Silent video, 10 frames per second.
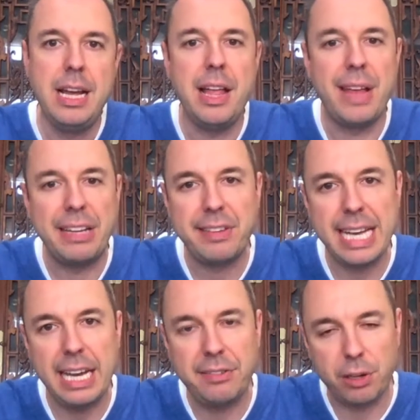That's the
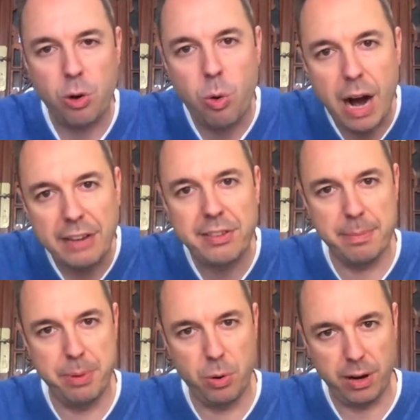case across the
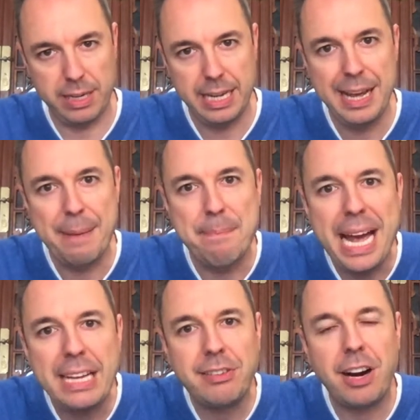board.
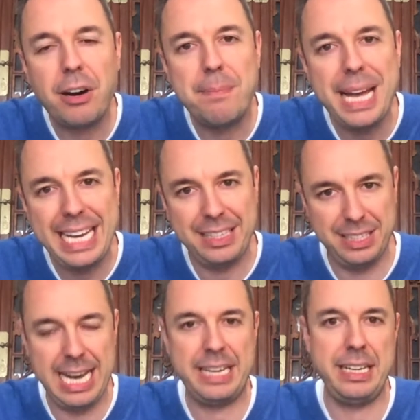Banks aren't paying a
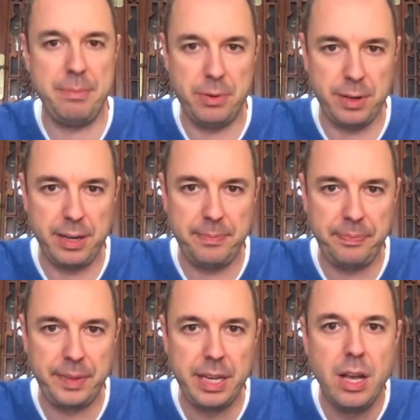lot anymore.
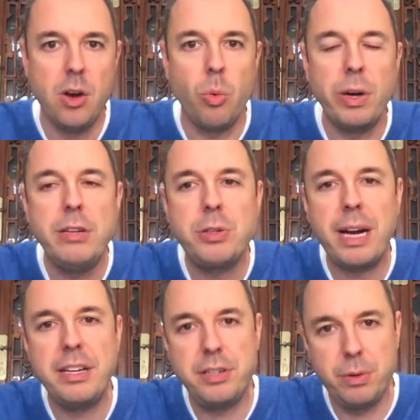What are you trying
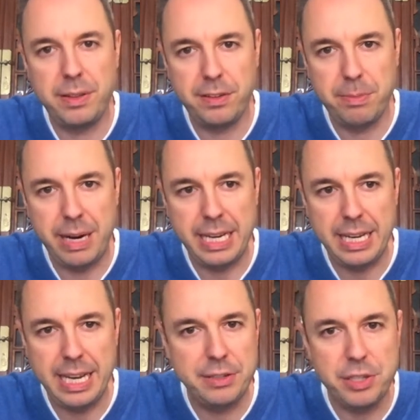to do with this money?
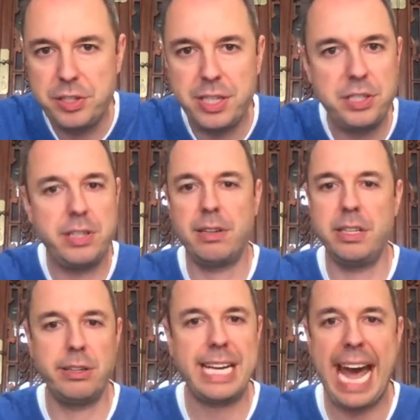Is this just
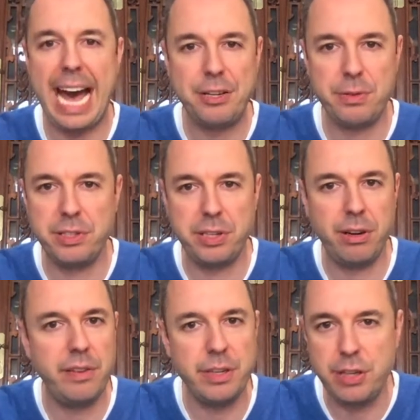your cash
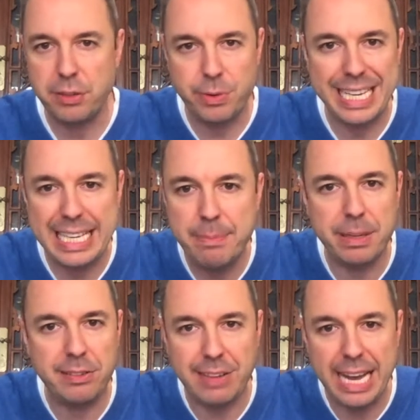reserve? You just want to keep
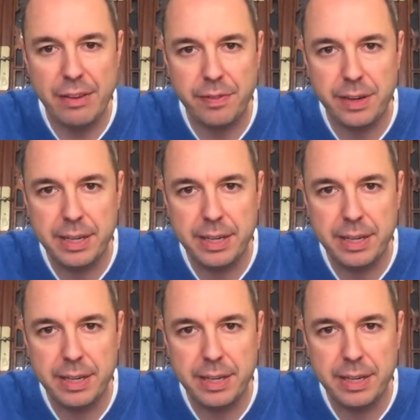it safe?